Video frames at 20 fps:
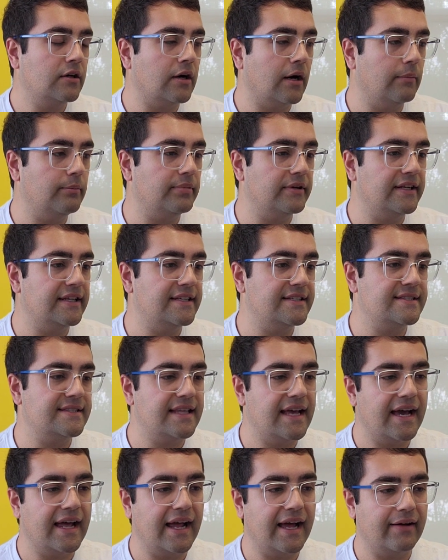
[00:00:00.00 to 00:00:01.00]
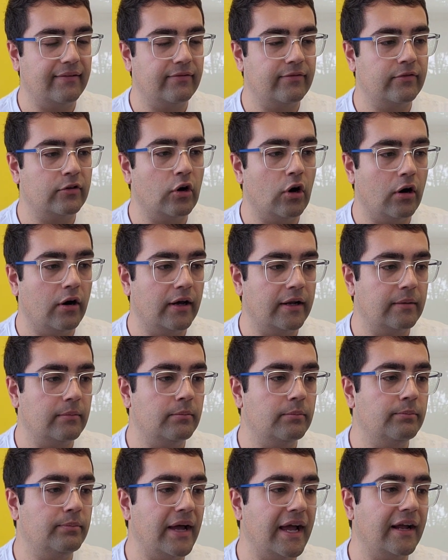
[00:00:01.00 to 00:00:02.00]
companies that have gone
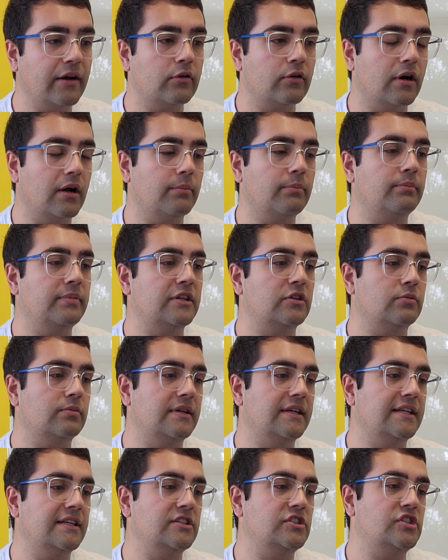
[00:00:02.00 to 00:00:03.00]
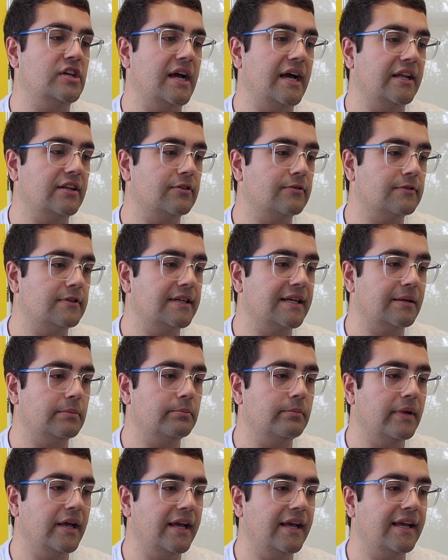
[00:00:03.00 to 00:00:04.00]
bankrupt between January and
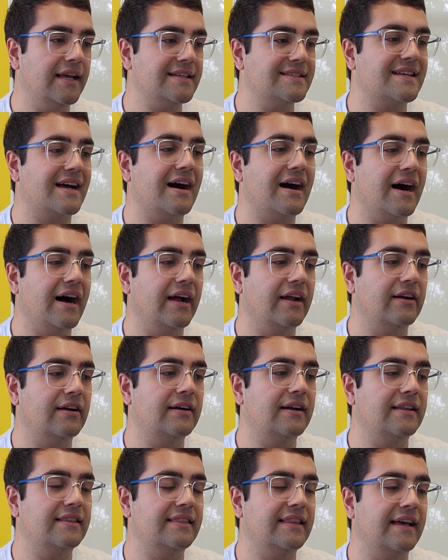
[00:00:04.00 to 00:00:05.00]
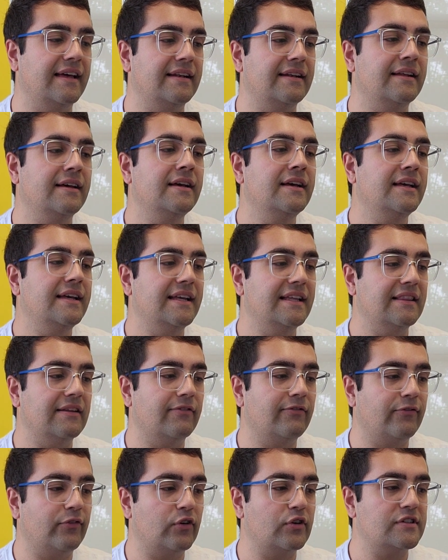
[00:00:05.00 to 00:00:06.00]
May is higher than in the
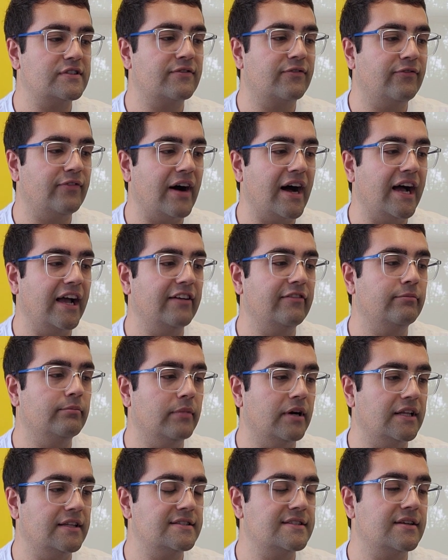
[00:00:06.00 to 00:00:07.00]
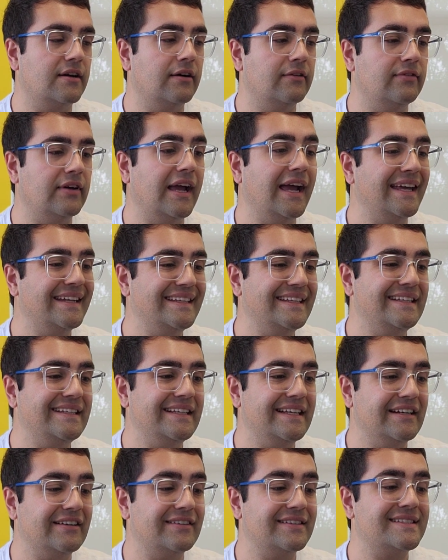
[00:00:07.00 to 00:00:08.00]
first five months of any
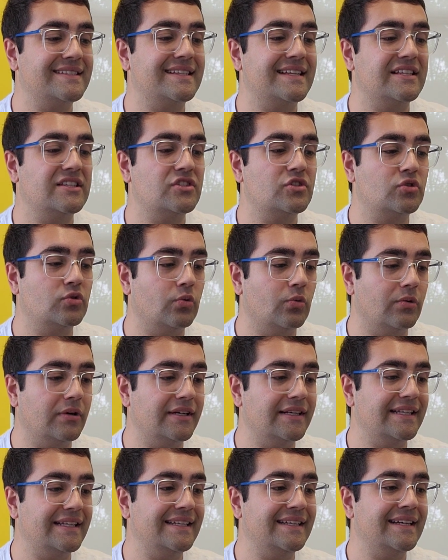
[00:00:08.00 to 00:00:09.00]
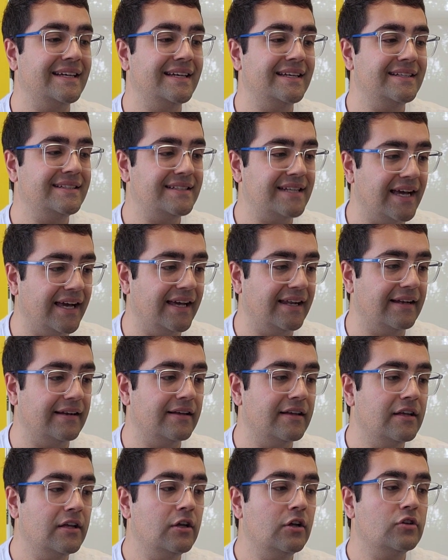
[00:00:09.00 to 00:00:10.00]
year since 2010.
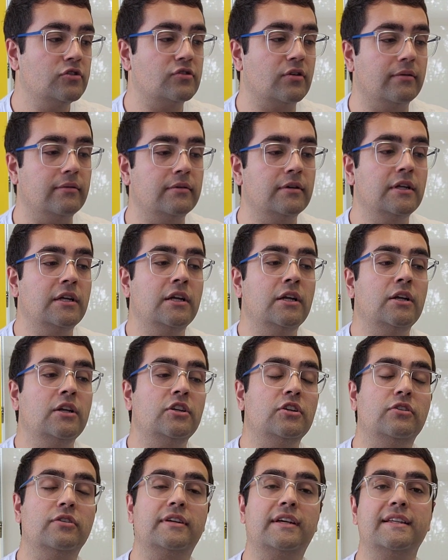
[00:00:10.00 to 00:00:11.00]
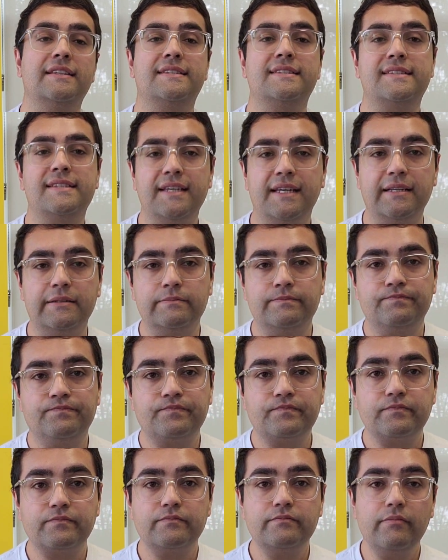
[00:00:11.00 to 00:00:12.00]
So you can see
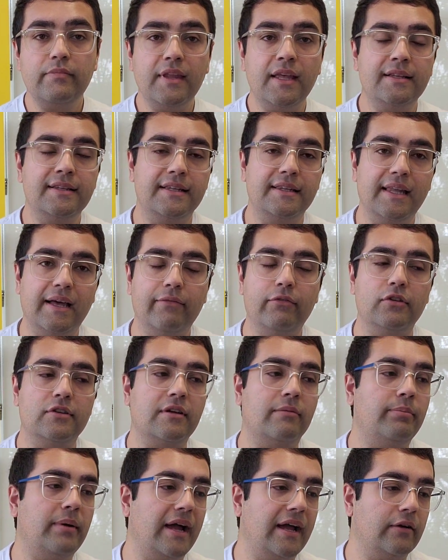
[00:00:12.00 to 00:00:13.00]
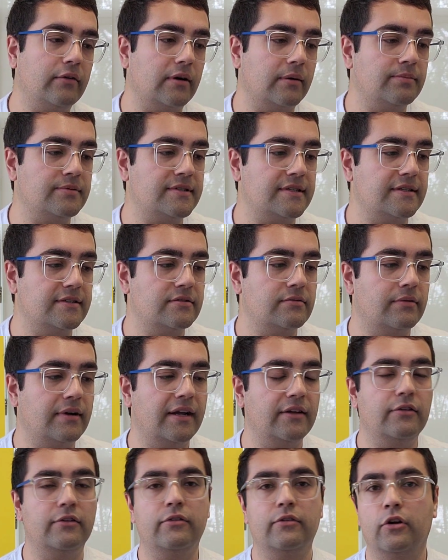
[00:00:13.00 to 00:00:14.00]
the level of bankruptcies,
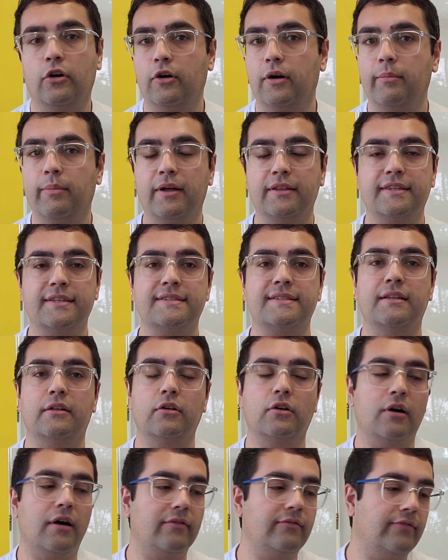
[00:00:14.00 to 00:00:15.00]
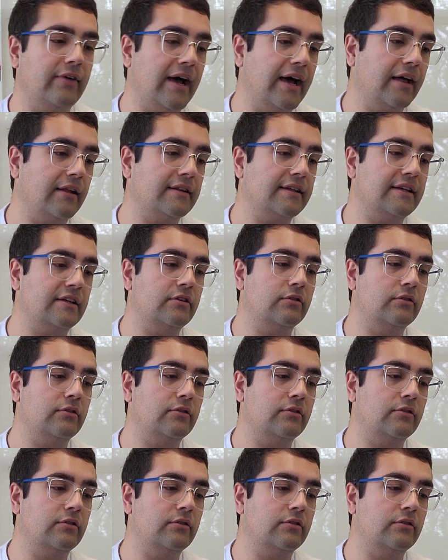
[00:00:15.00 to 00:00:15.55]
right? You heard about the Silicon Valley.